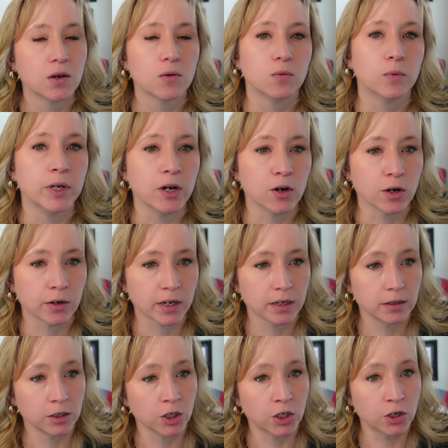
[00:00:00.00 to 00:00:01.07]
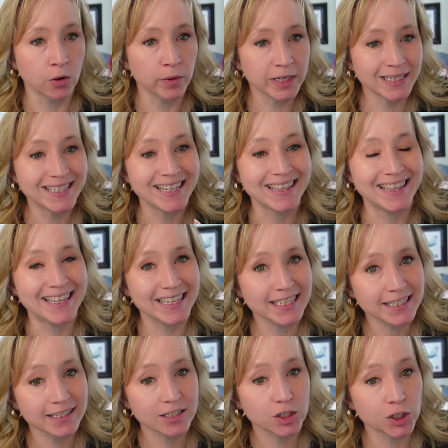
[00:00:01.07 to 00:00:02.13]
we are going to
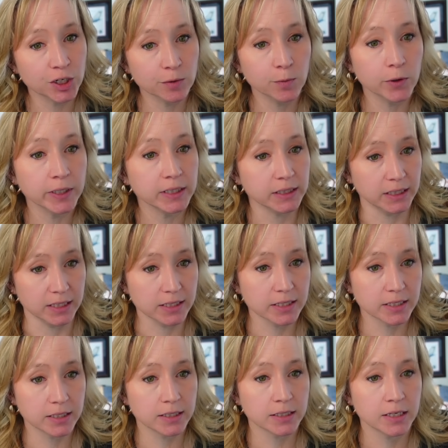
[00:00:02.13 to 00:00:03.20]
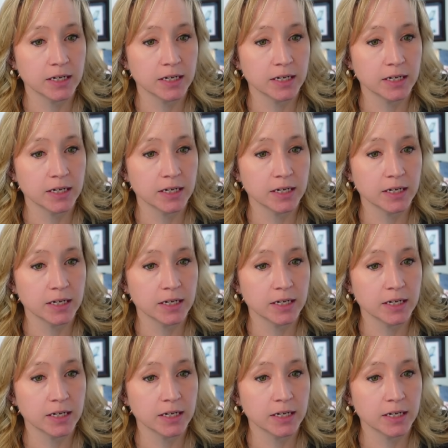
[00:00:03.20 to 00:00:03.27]
this SharePoint list,